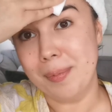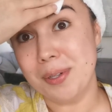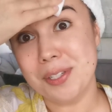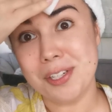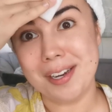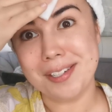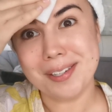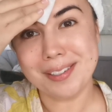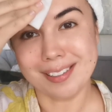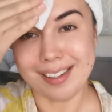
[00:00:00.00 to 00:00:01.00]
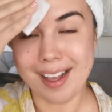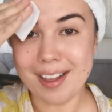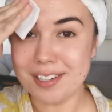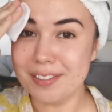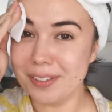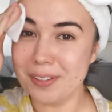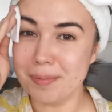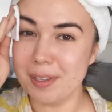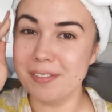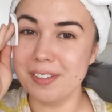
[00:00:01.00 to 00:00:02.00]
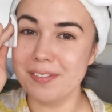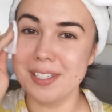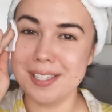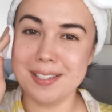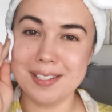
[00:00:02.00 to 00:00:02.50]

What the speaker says: most gentle out of all the P50s,